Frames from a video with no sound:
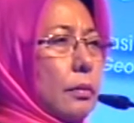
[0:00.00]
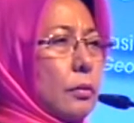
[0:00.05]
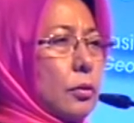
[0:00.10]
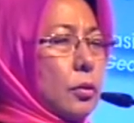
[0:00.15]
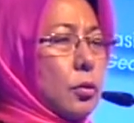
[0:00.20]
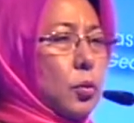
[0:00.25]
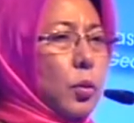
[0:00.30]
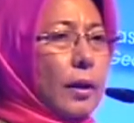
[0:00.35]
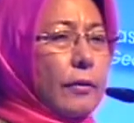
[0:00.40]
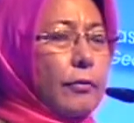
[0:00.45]

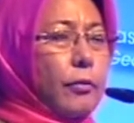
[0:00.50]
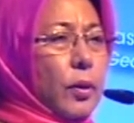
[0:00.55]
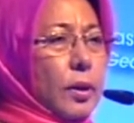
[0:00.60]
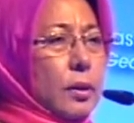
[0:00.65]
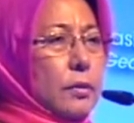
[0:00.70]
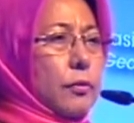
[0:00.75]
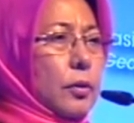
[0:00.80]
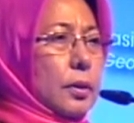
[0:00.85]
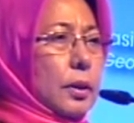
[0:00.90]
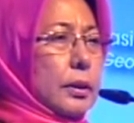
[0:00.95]
12
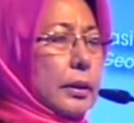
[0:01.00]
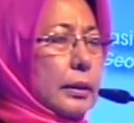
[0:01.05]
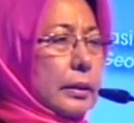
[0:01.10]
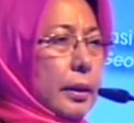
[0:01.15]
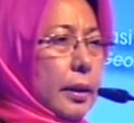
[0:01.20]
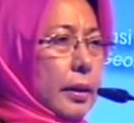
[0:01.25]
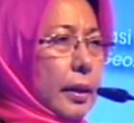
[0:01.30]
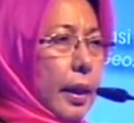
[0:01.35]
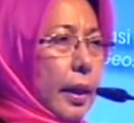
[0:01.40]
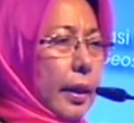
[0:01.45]
weeks for the
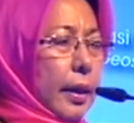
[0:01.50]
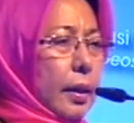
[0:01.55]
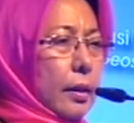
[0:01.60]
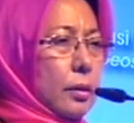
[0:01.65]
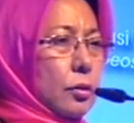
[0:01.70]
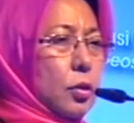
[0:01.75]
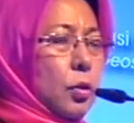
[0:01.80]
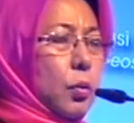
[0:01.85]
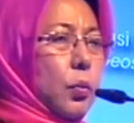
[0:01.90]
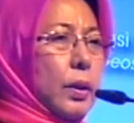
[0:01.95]
detailed EIA.
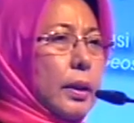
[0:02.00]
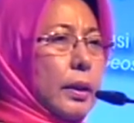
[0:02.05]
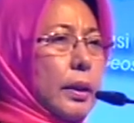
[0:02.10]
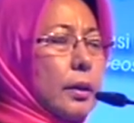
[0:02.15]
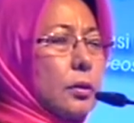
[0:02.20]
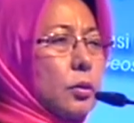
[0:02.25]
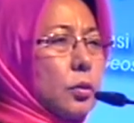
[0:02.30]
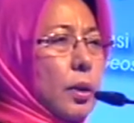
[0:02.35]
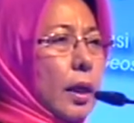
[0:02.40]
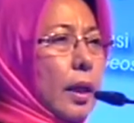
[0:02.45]
So we
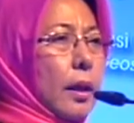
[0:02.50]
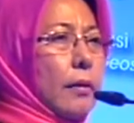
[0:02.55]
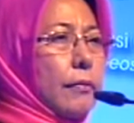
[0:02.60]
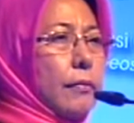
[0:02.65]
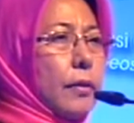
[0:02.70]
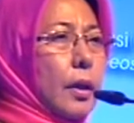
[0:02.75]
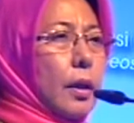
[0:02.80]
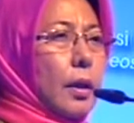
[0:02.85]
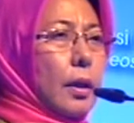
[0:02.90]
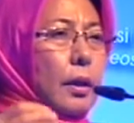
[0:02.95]
need to
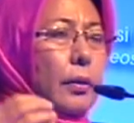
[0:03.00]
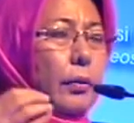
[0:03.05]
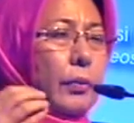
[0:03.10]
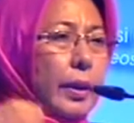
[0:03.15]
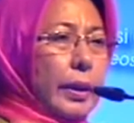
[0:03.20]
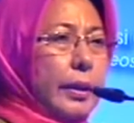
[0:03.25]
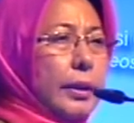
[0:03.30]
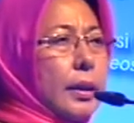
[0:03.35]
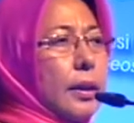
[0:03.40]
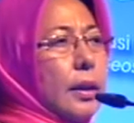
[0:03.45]
have
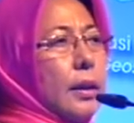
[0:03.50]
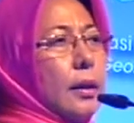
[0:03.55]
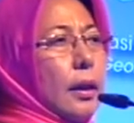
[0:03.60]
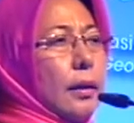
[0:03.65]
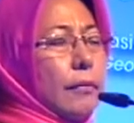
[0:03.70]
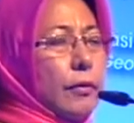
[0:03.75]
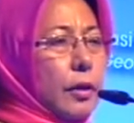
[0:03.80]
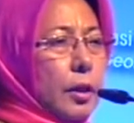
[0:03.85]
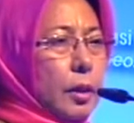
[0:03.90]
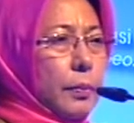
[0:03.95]
ready,
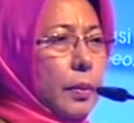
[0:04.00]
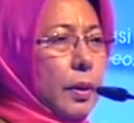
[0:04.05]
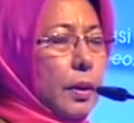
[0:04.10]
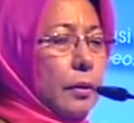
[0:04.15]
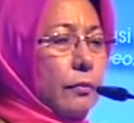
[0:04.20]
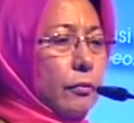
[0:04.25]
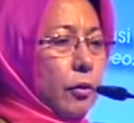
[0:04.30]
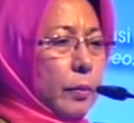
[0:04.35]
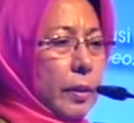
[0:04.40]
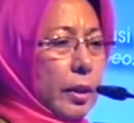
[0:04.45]
available
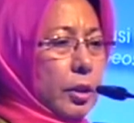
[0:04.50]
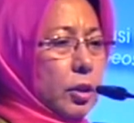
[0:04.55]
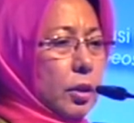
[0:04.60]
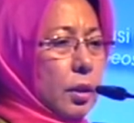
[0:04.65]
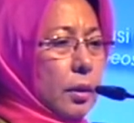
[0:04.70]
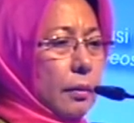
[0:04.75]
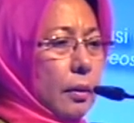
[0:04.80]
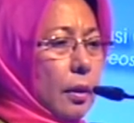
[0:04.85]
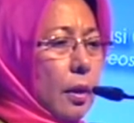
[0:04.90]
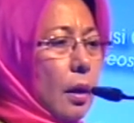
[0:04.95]

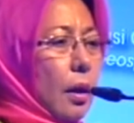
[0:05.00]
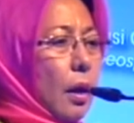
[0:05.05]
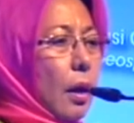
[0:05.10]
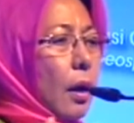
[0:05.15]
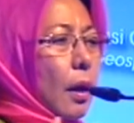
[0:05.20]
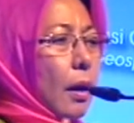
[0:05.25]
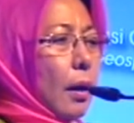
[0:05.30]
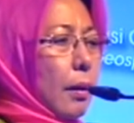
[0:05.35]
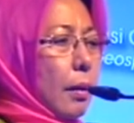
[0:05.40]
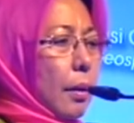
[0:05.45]
information.
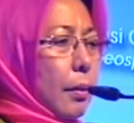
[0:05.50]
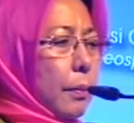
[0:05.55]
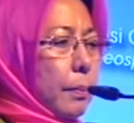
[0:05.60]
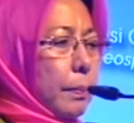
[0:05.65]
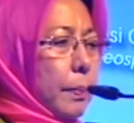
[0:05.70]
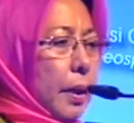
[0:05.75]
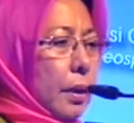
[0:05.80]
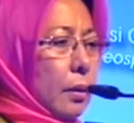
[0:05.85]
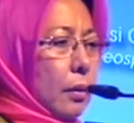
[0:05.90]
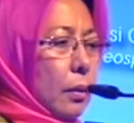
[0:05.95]

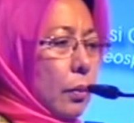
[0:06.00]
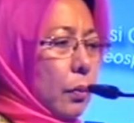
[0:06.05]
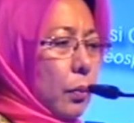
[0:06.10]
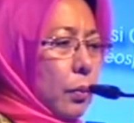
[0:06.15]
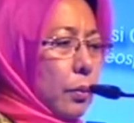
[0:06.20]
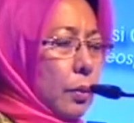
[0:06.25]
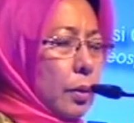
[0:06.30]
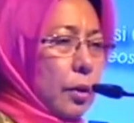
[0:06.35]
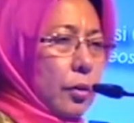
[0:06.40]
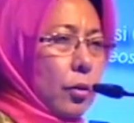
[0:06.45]
But
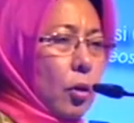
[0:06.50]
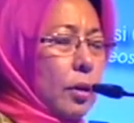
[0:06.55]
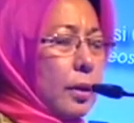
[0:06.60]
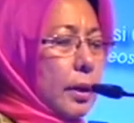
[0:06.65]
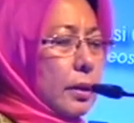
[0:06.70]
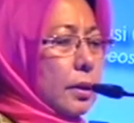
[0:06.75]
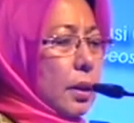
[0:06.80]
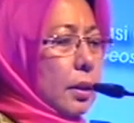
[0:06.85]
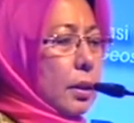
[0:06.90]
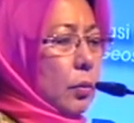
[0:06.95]
the raw
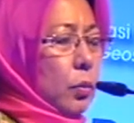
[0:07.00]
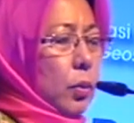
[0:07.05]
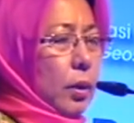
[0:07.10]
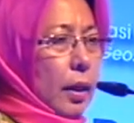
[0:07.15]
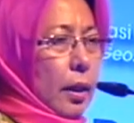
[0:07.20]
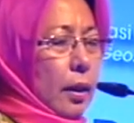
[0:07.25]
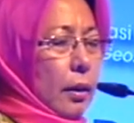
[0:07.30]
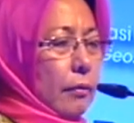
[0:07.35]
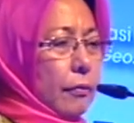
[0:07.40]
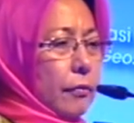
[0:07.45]
data that we
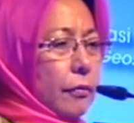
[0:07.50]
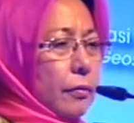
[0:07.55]
have,